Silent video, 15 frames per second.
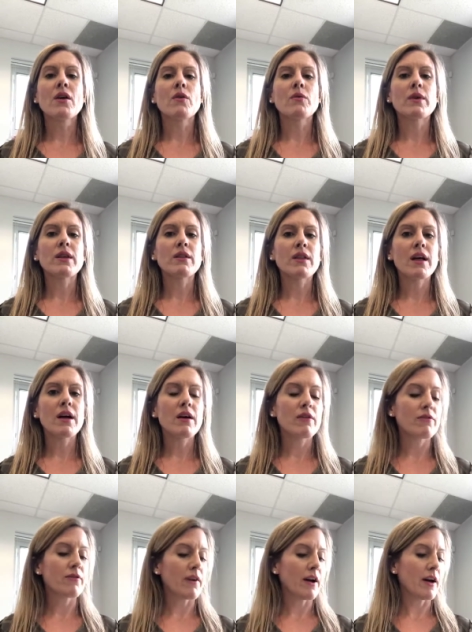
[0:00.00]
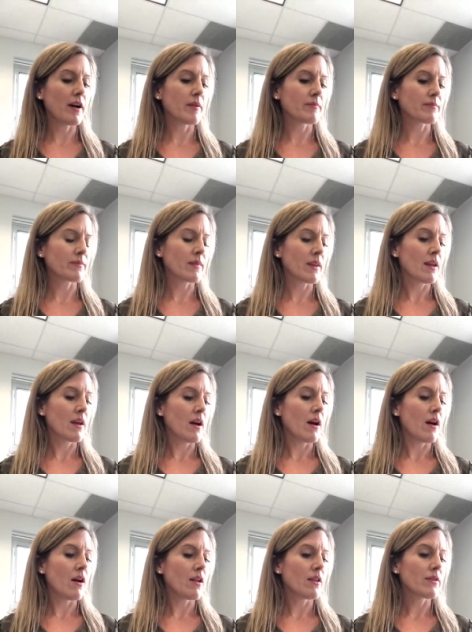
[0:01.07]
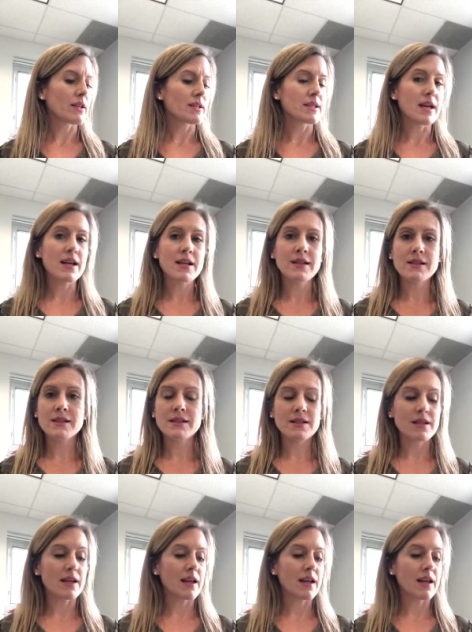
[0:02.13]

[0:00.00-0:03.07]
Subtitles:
We love all of the science